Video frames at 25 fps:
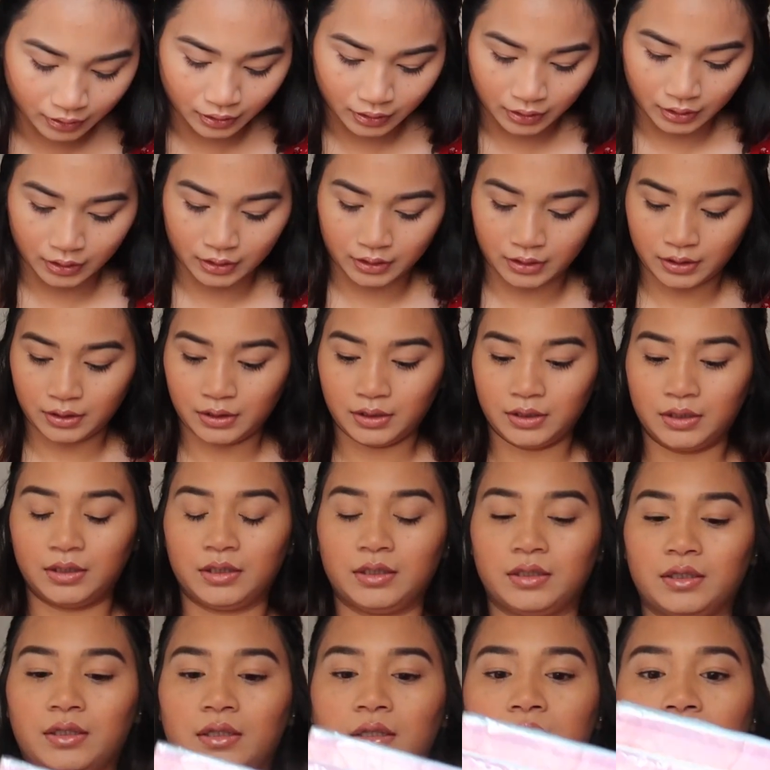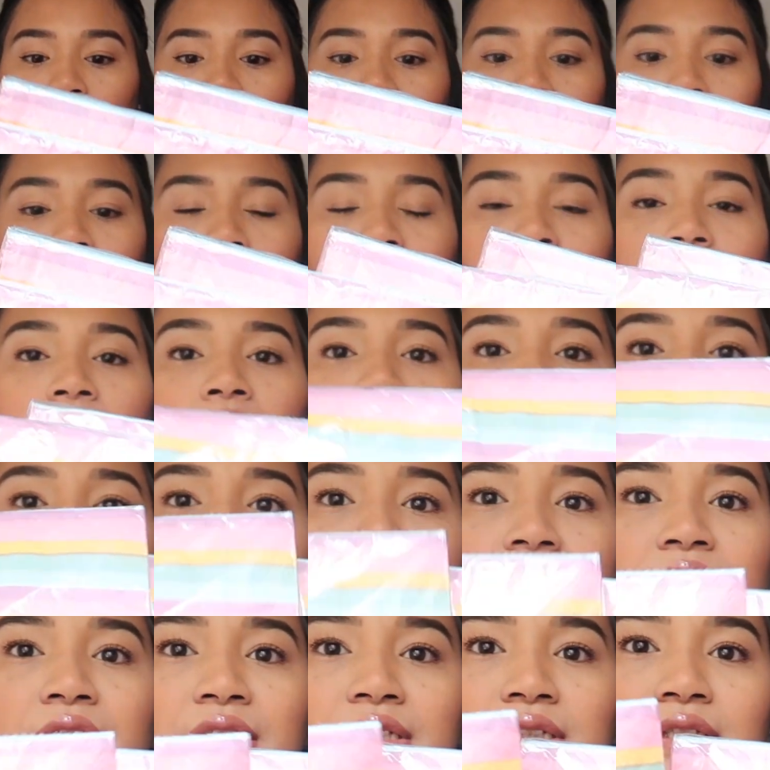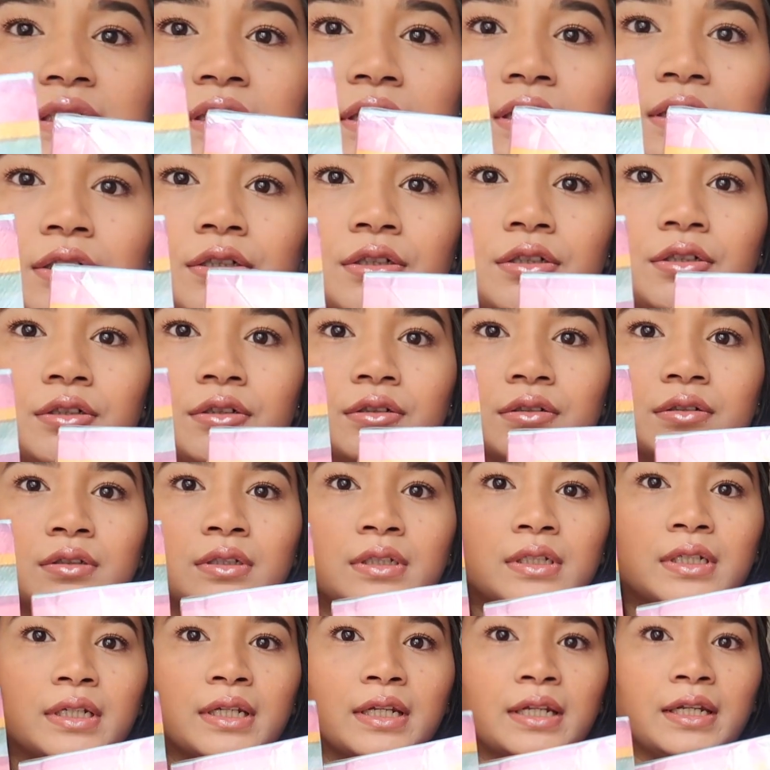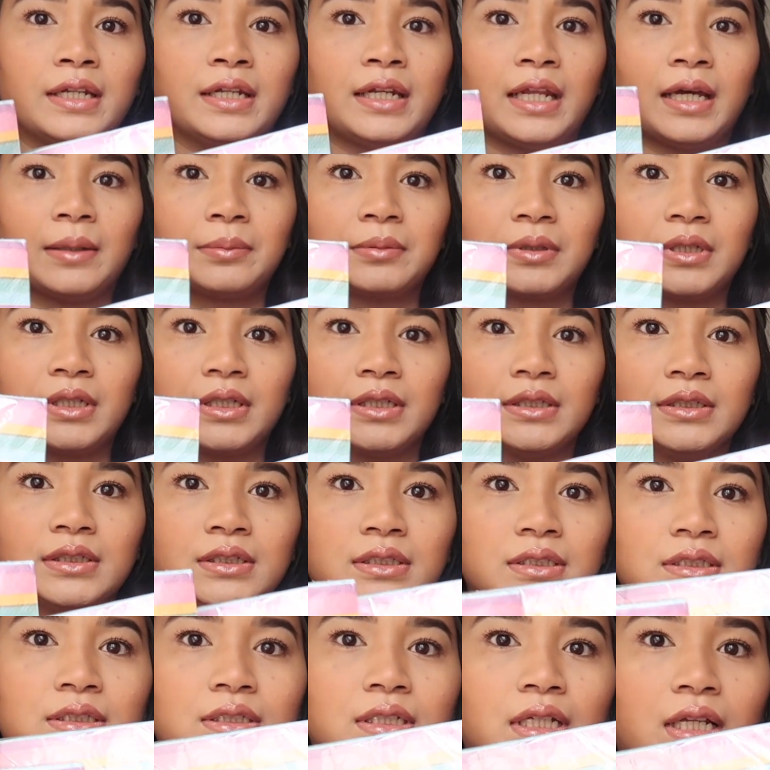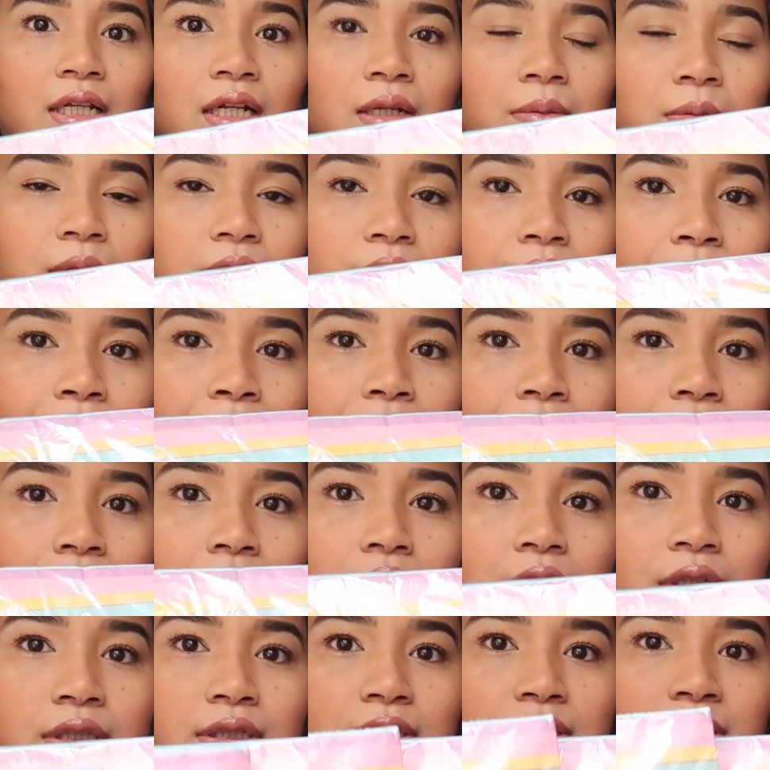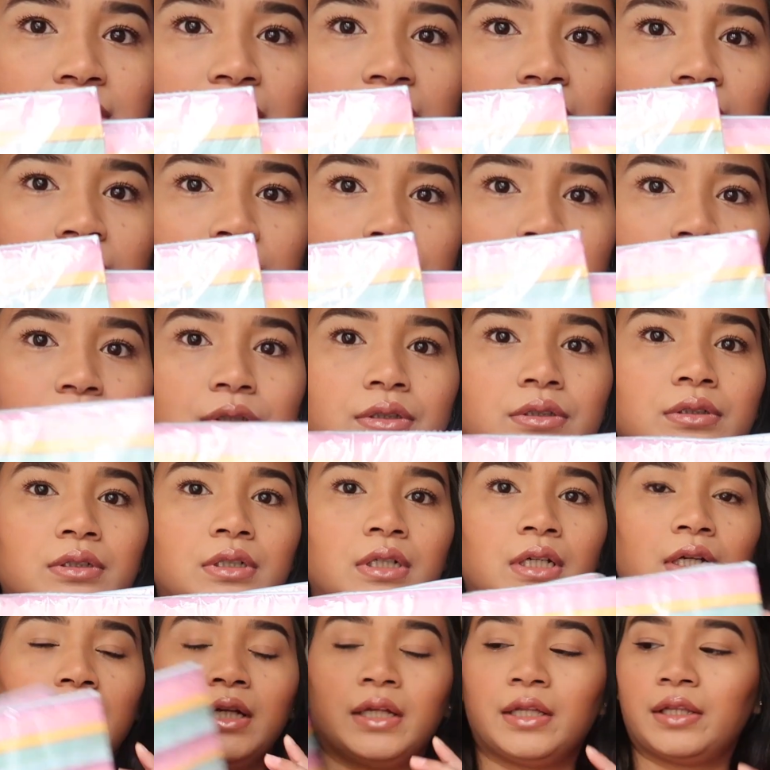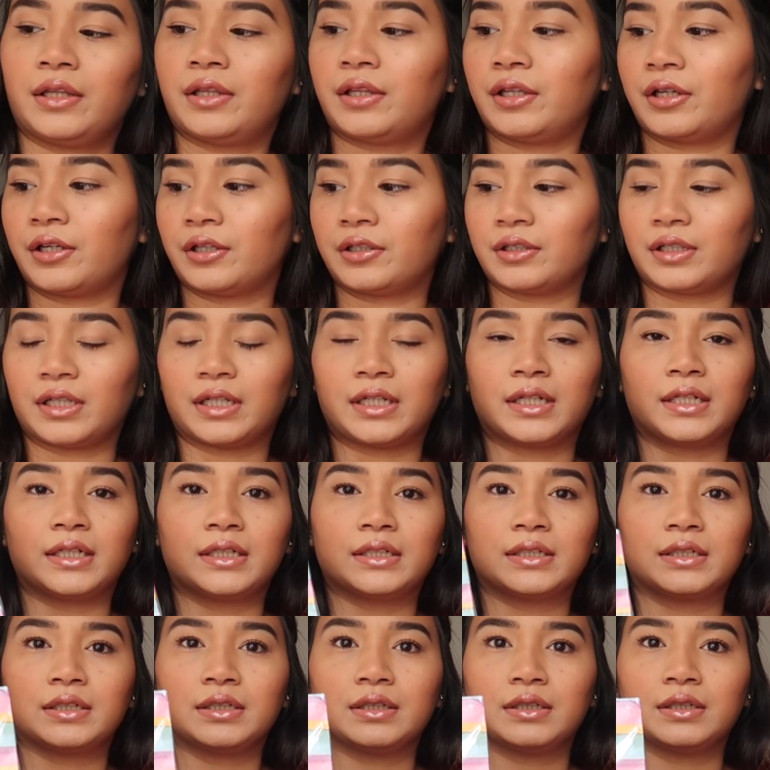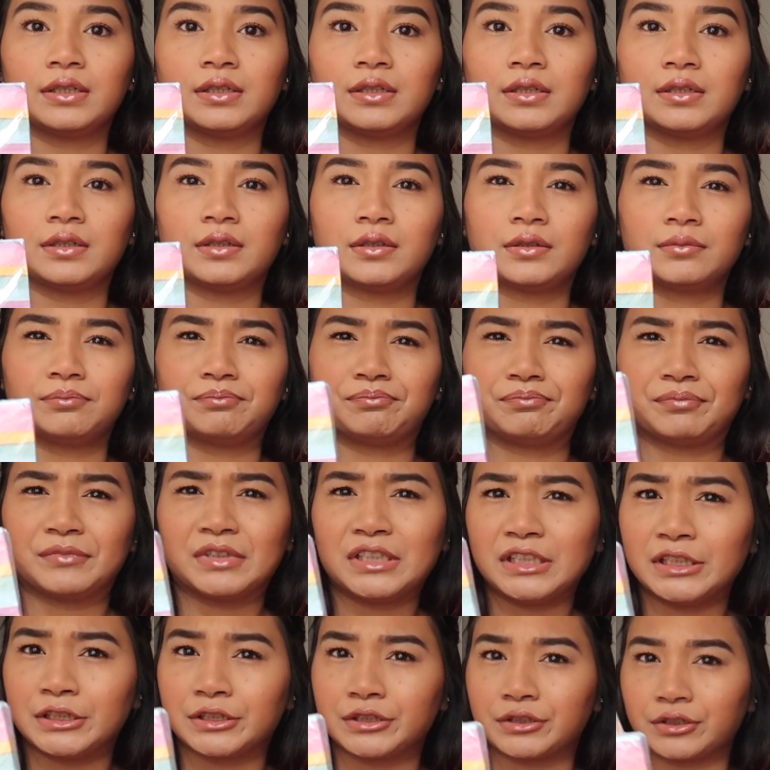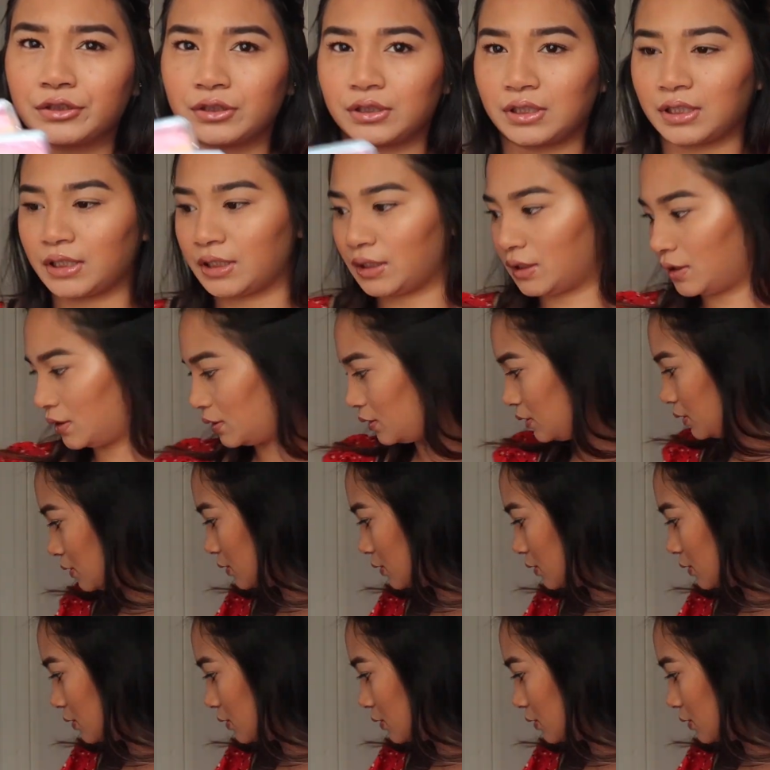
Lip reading: got these little napkins that I'm going to throw on the table. They're like Easter-like.